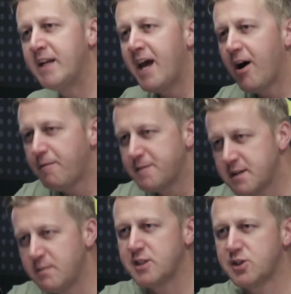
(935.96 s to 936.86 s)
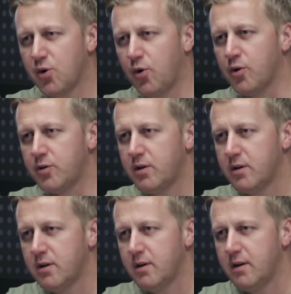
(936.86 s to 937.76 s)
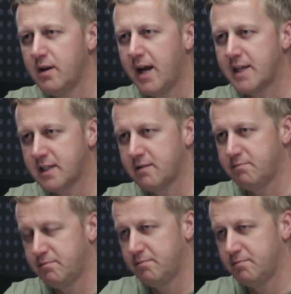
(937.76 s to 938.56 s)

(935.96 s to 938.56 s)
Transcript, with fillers: when Ney offers him his sword as a,